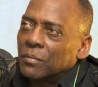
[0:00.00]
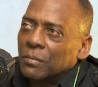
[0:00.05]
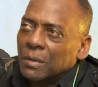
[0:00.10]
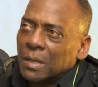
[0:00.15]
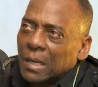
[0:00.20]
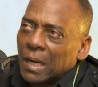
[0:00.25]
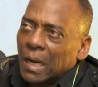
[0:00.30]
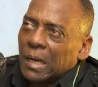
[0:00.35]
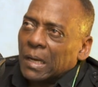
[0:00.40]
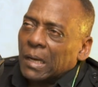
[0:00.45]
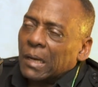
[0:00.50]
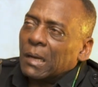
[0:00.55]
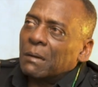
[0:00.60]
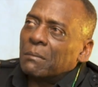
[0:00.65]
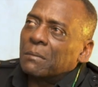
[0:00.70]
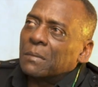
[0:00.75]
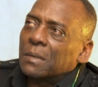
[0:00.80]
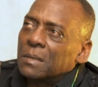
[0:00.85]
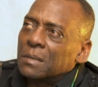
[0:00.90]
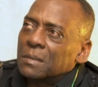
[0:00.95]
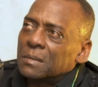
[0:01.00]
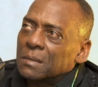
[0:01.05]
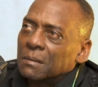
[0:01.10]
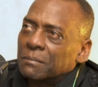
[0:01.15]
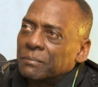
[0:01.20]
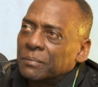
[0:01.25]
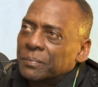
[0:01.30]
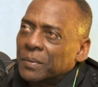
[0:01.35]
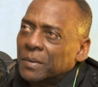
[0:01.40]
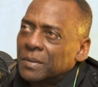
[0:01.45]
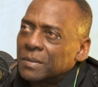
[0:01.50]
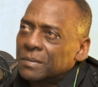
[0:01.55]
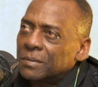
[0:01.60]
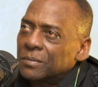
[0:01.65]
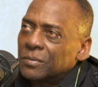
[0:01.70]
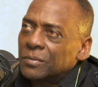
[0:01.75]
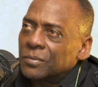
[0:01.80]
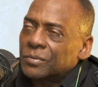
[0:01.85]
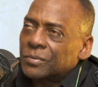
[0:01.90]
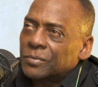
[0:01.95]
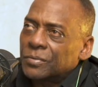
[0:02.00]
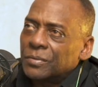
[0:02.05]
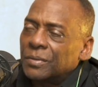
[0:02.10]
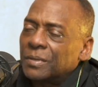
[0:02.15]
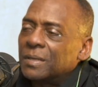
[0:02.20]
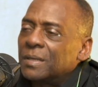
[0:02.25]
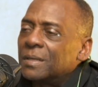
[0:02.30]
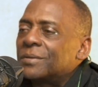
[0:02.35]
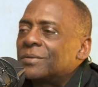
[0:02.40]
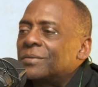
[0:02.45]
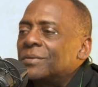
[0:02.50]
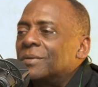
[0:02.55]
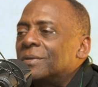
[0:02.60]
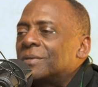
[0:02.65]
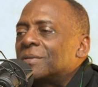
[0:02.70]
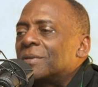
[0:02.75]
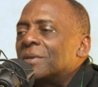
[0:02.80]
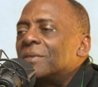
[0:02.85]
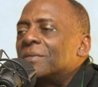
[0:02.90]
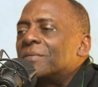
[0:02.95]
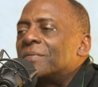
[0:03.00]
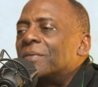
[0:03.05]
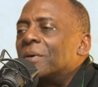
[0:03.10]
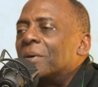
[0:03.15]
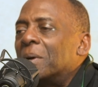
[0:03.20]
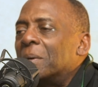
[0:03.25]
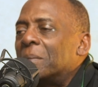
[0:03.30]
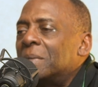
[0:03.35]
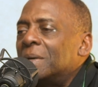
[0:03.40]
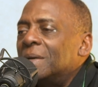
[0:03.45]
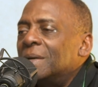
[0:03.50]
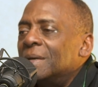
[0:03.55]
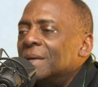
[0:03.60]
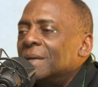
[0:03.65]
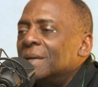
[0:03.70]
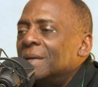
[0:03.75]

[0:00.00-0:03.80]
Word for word: But what I am is a person who's truly into the song form